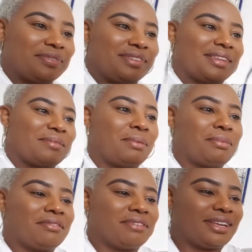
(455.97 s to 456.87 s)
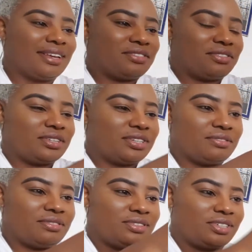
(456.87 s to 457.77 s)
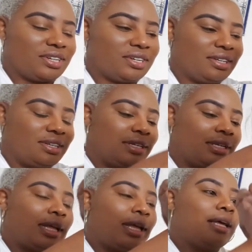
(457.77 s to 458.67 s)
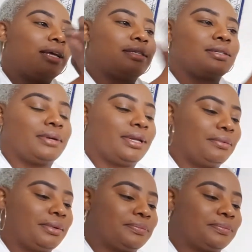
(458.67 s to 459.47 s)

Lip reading: Maybe if I get rich in future. So anyway.